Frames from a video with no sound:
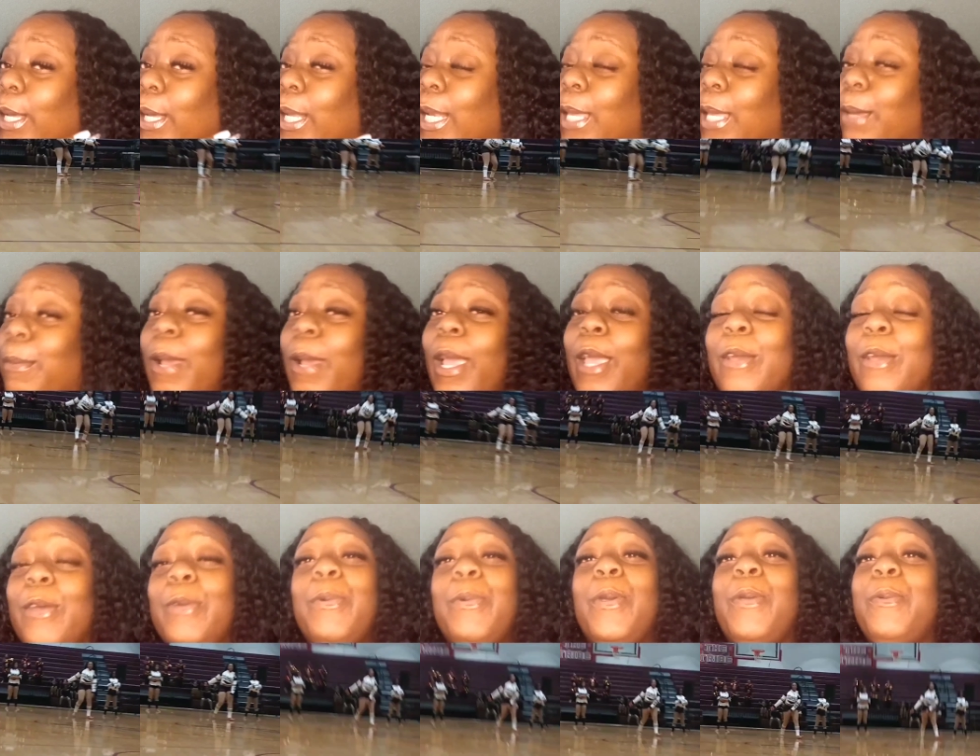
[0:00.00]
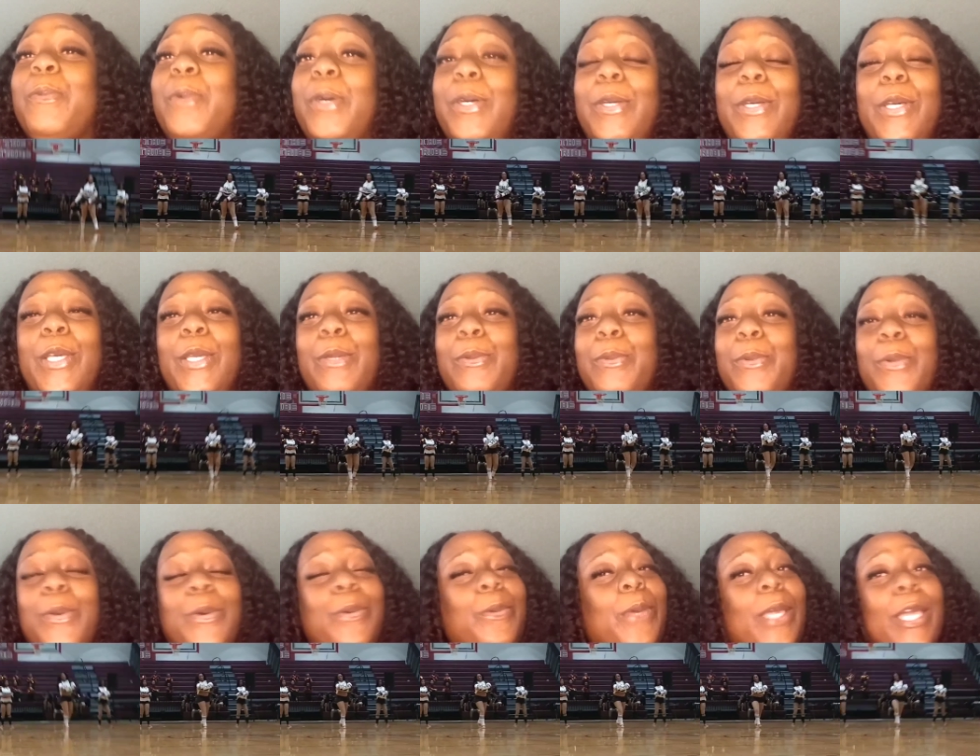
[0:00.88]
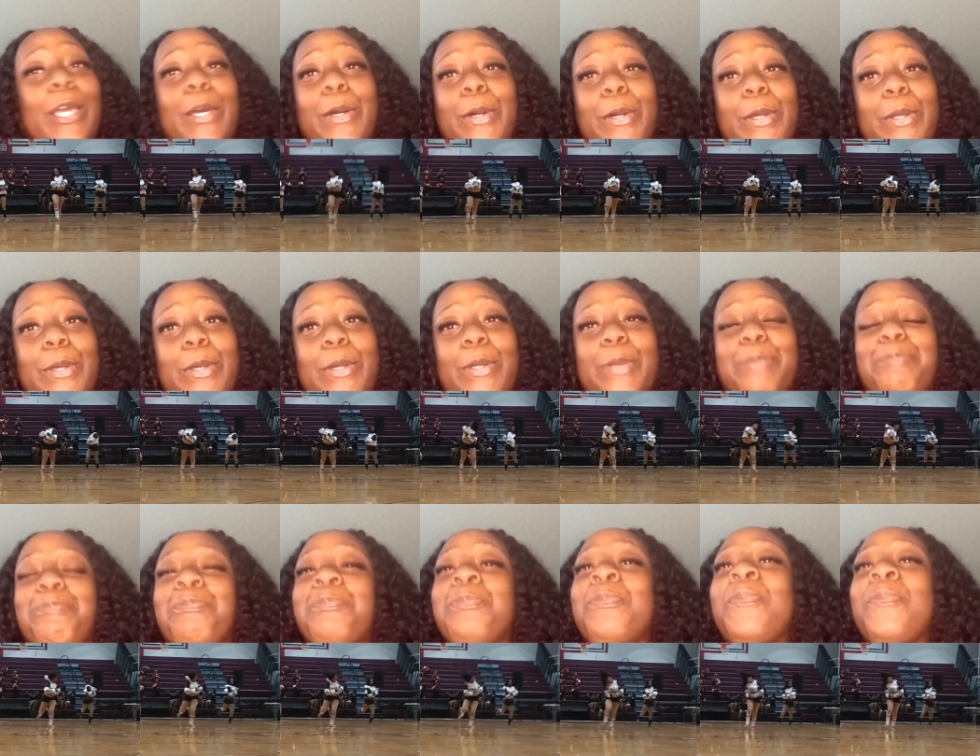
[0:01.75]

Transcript: clip right here. We won, you know, we caught up.